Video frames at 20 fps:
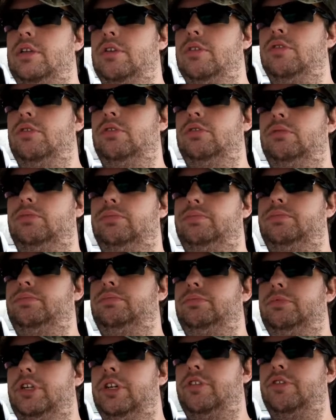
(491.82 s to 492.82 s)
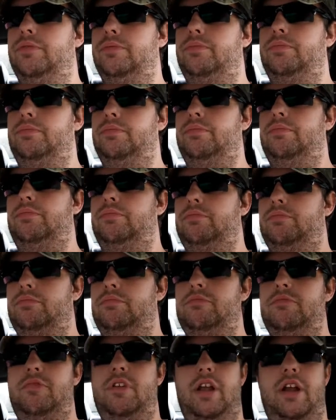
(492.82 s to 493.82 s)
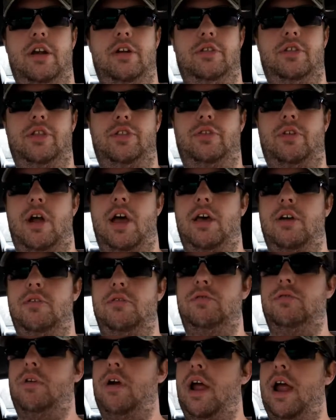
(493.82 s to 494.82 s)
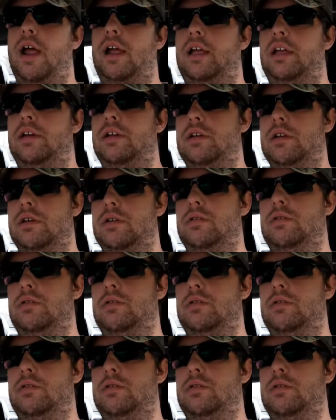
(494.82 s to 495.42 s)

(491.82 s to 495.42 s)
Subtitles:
you'll hear the throttle crack, and